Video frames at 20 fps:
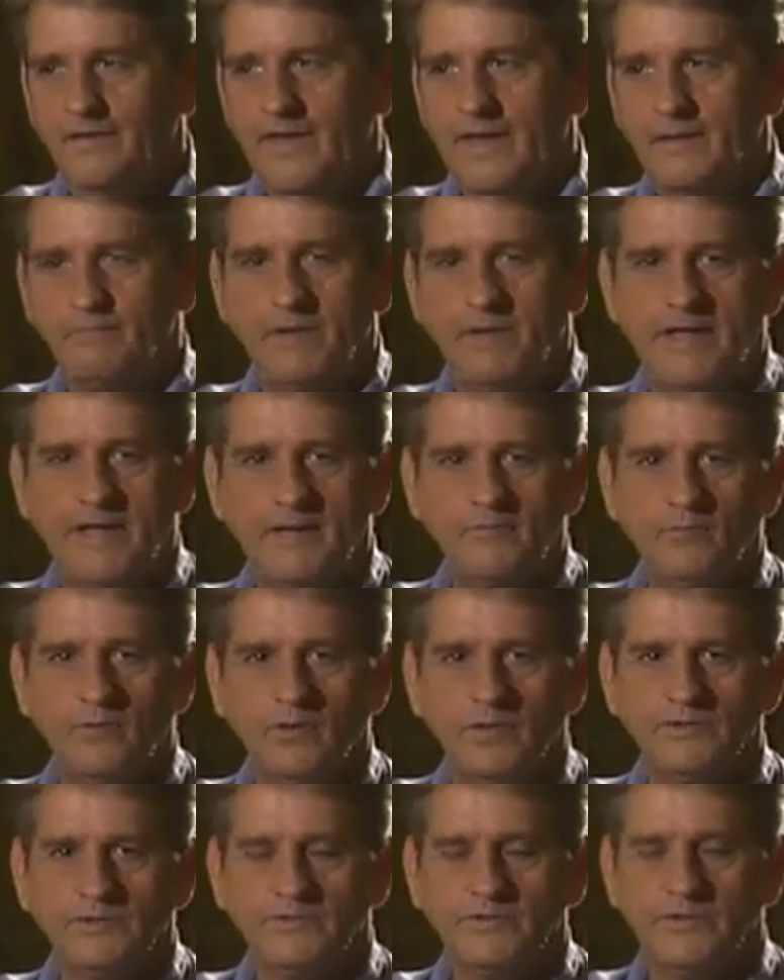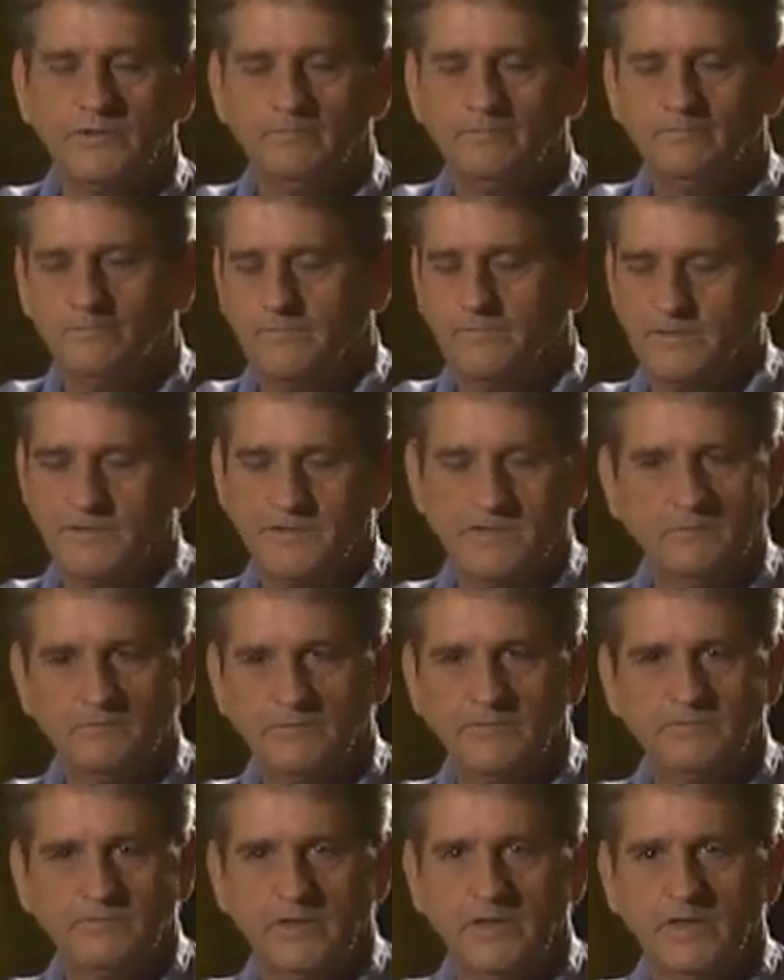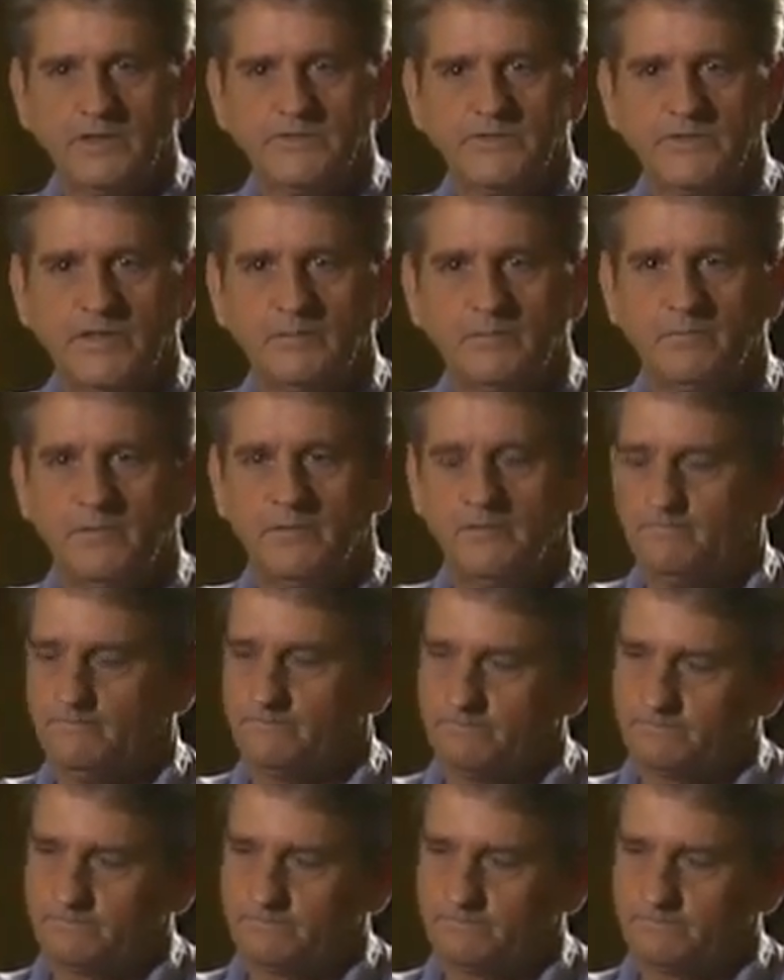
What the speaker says: That plan was, it was real simple.